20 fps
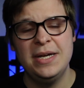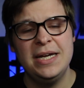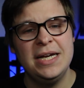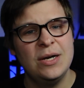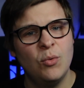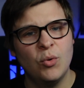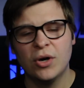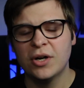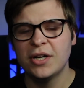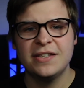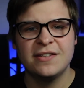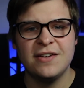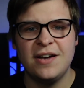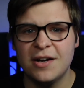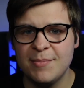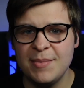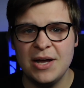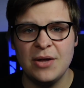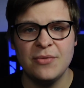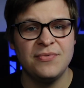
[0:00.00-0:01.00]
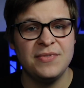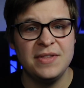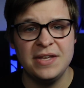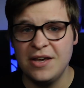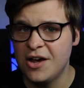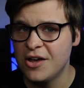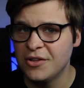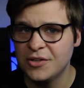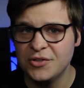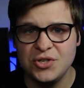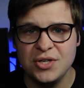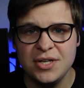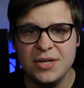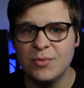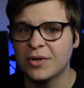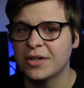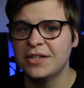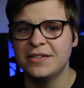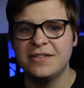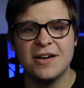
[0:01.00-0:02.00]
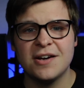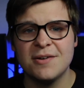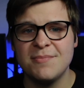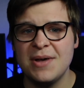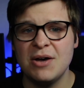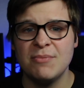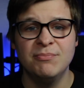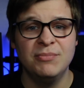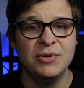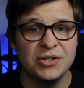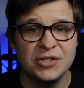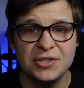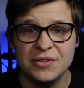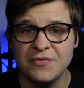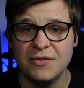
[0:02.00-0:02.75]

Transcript: We're going to talk about theology. We're going to talk about books of the